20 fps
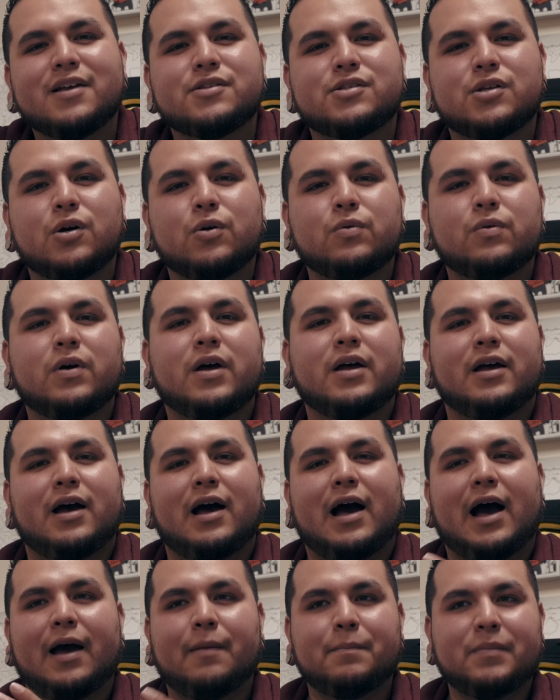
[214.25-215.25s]
So
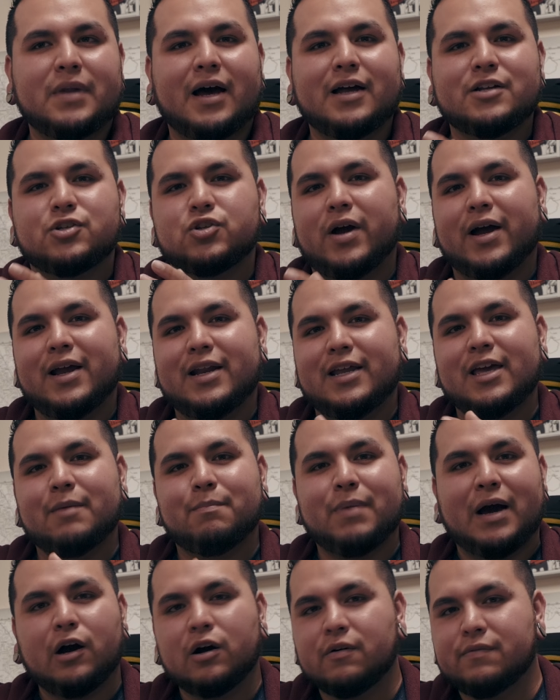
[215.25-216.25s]
I'm not trying to
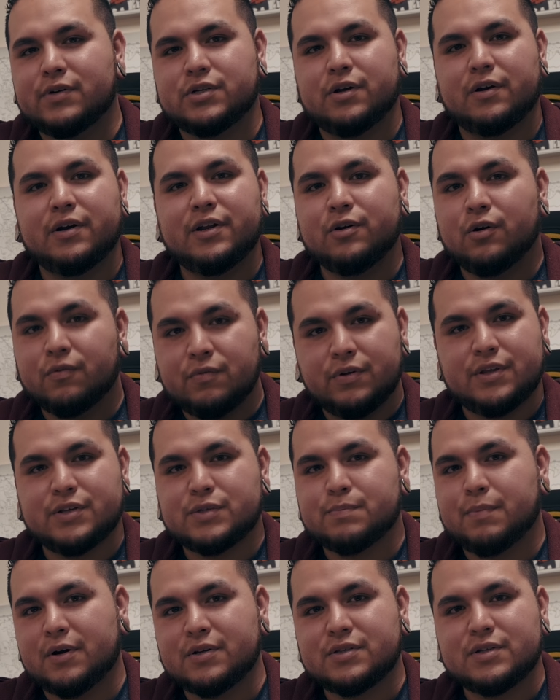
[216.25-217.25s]
get power of attorney over
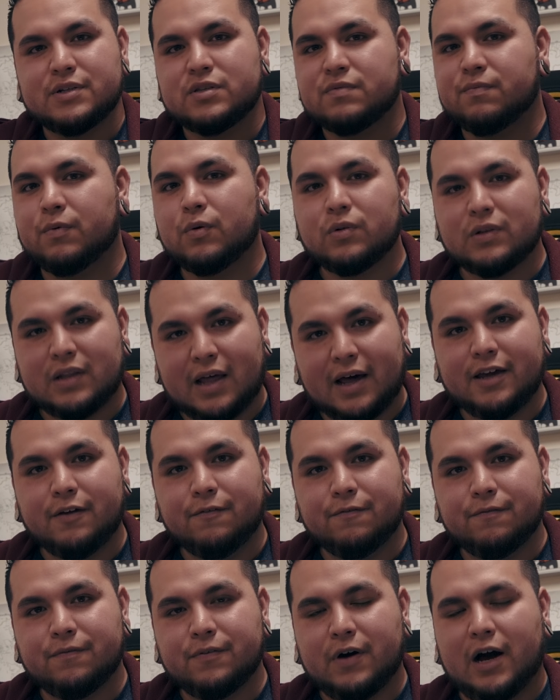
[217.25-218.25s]
this person's full
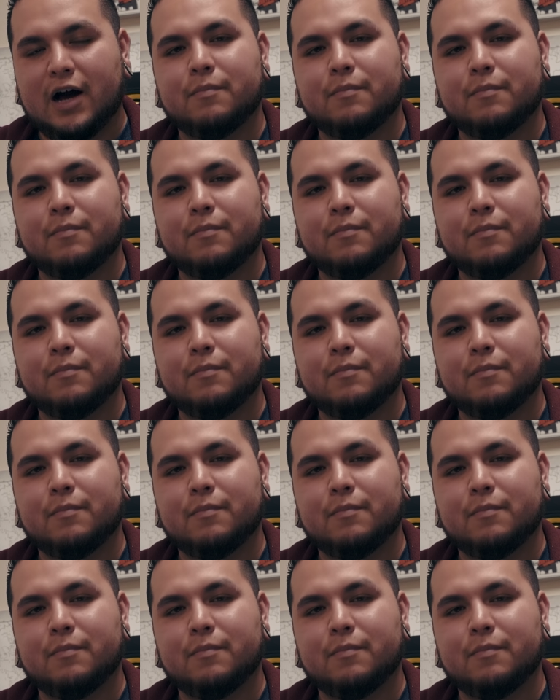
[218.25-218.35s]
life.